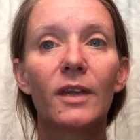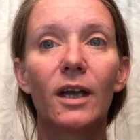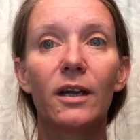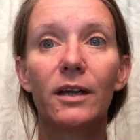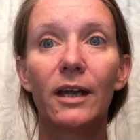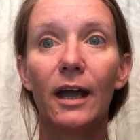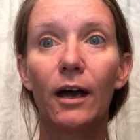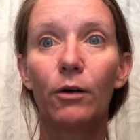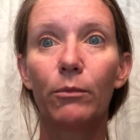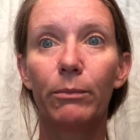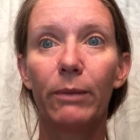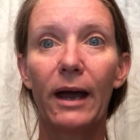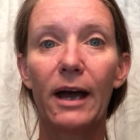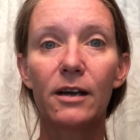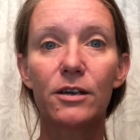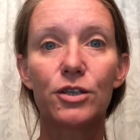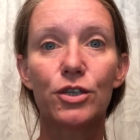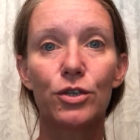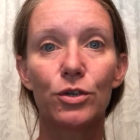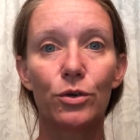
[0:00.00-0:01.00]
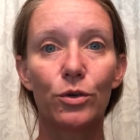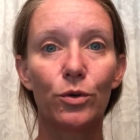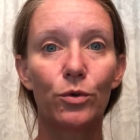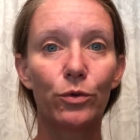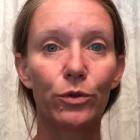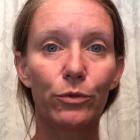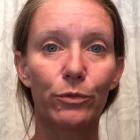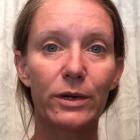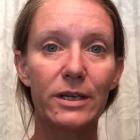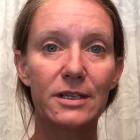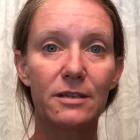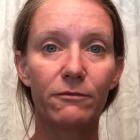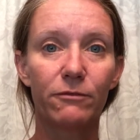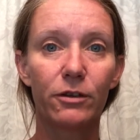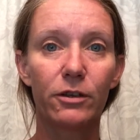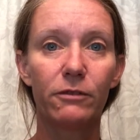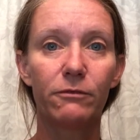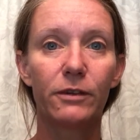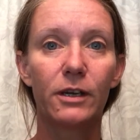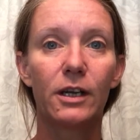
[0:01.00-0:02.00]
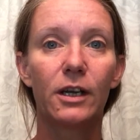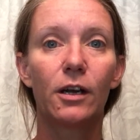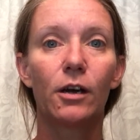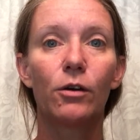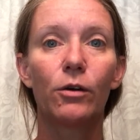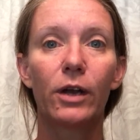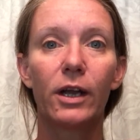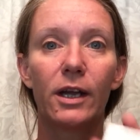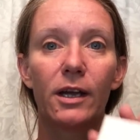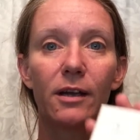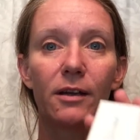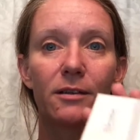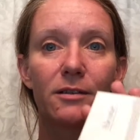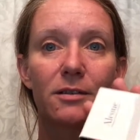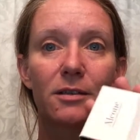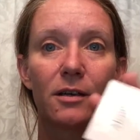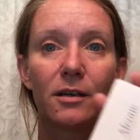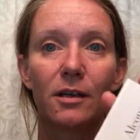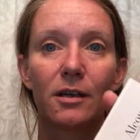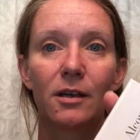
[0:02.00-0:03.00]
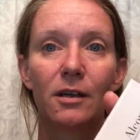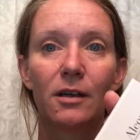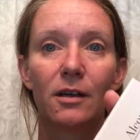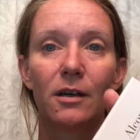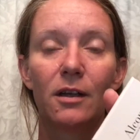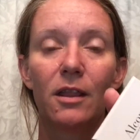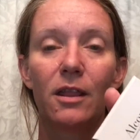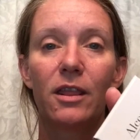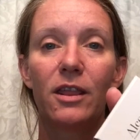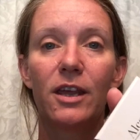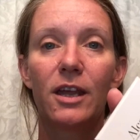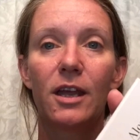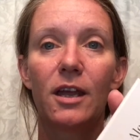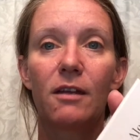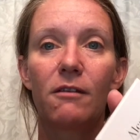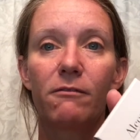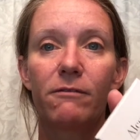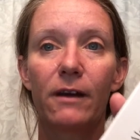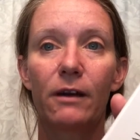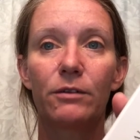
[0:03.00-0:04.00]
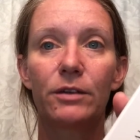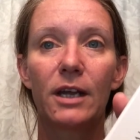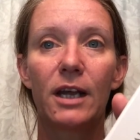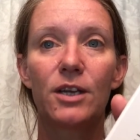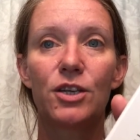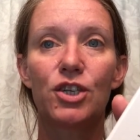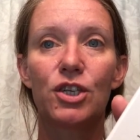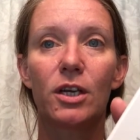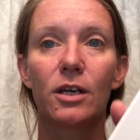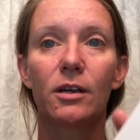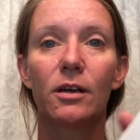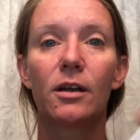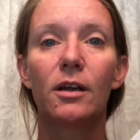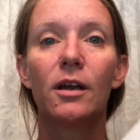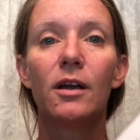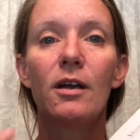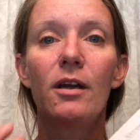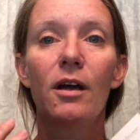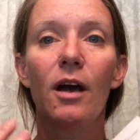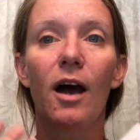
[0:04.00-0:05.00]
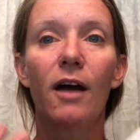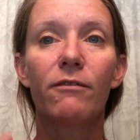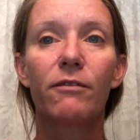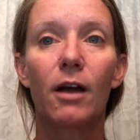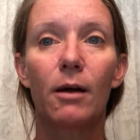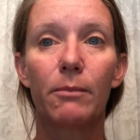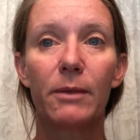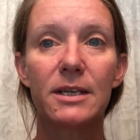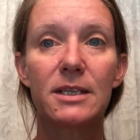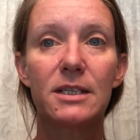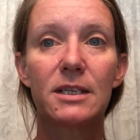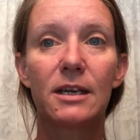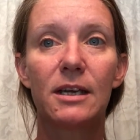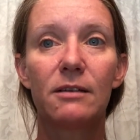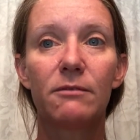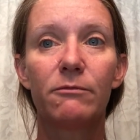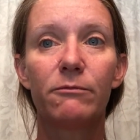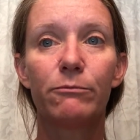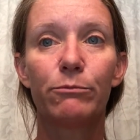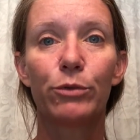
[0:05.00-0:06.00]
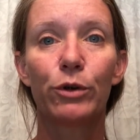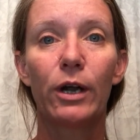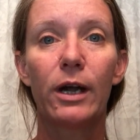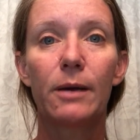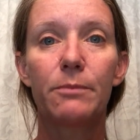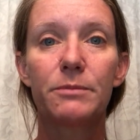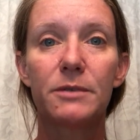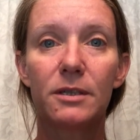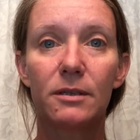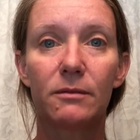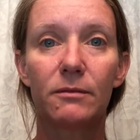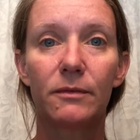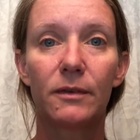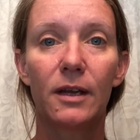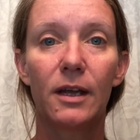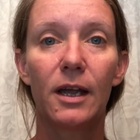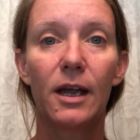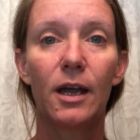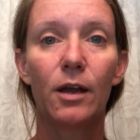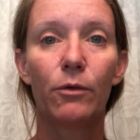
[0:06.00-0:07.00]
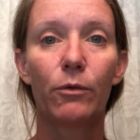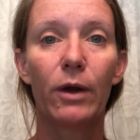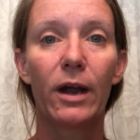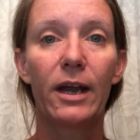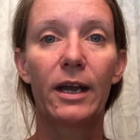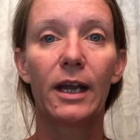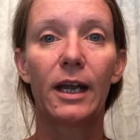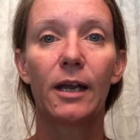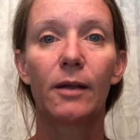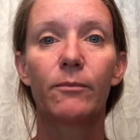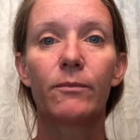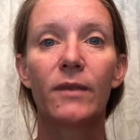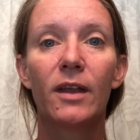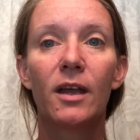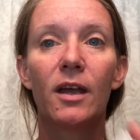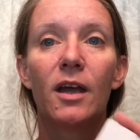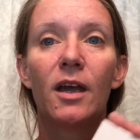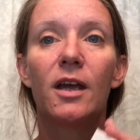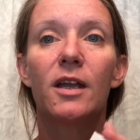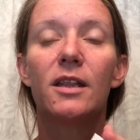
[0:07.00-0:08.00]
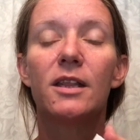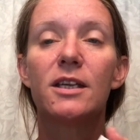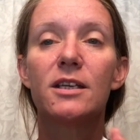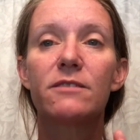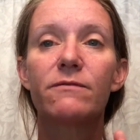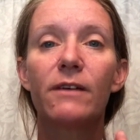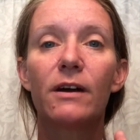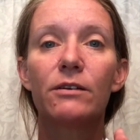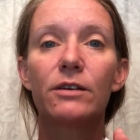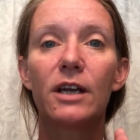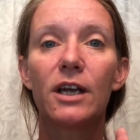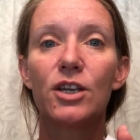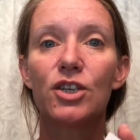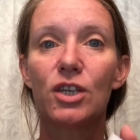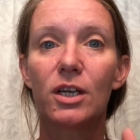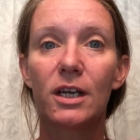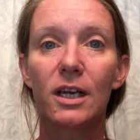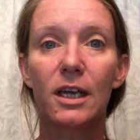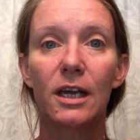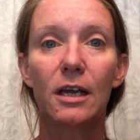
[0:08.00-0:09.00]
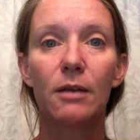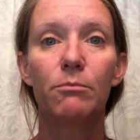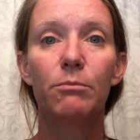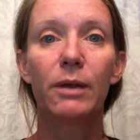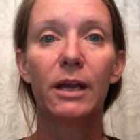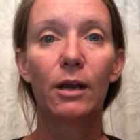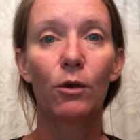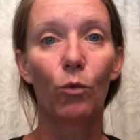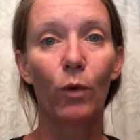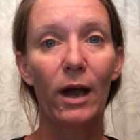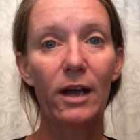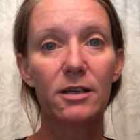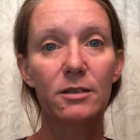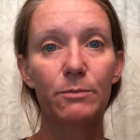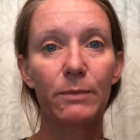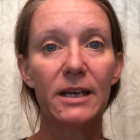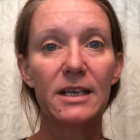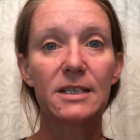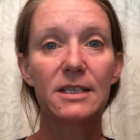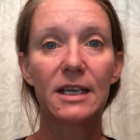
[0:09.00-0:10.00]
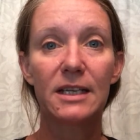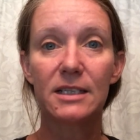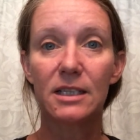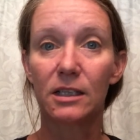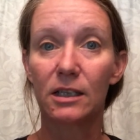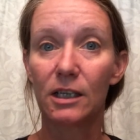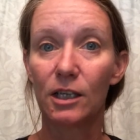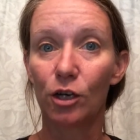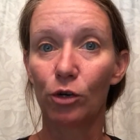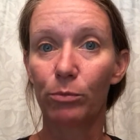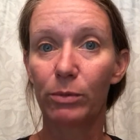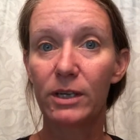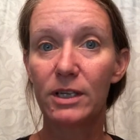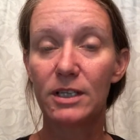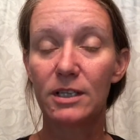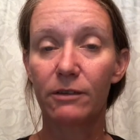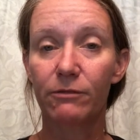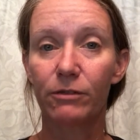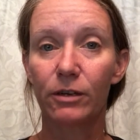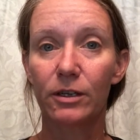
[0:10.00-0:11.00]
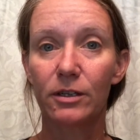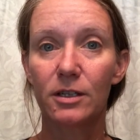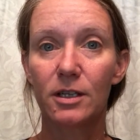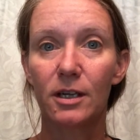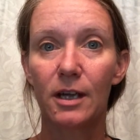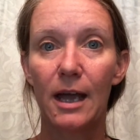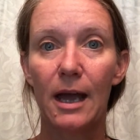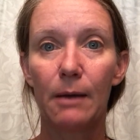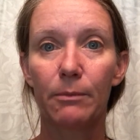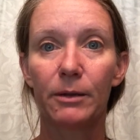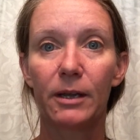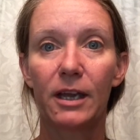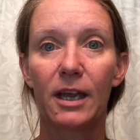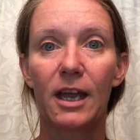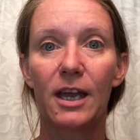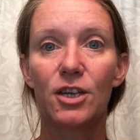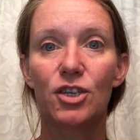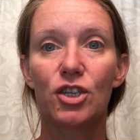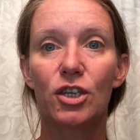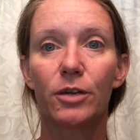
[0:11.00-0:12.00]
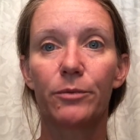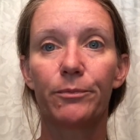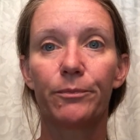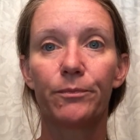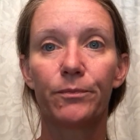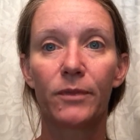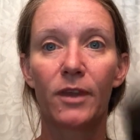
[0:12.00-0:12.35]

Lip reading: Now back to the reason for the video is the foundation. I've got my skin prepped and ready. This foundation, again, being wax based, takes a little bit different application.